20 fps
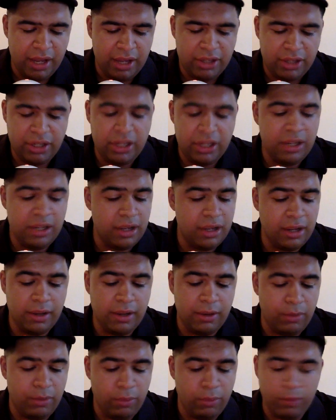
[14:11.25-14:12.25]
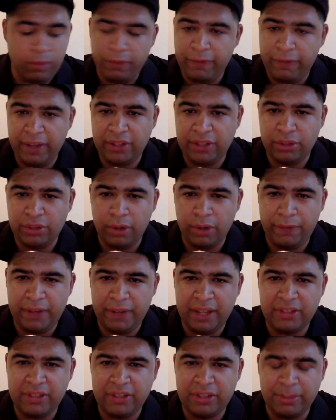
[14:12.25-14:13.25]
She faced off
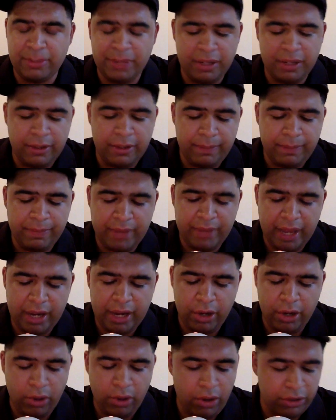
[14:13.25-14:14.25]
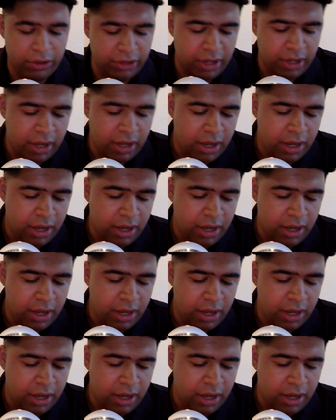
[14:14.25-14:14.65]
against Tamina and lost.